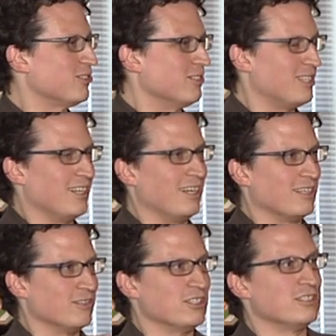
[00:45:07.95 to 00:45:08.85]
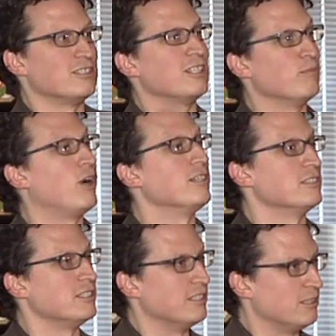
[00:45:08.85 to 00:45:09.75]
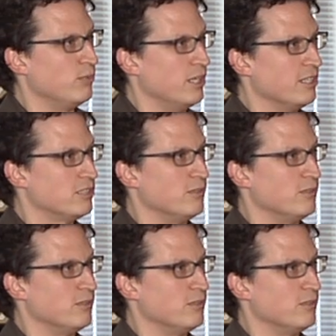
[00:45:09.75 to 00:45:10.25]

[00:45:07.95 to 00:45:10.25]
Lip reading: so it's not like there's existing processes in place.